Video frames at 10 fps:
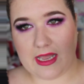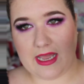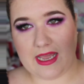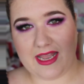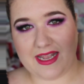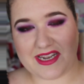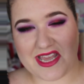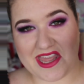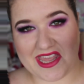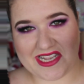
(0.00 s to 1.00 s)
And
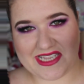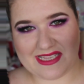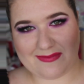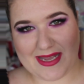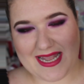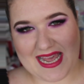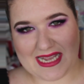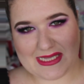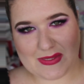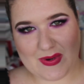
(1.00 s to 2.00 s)
this is my
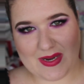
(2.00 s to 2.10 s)
last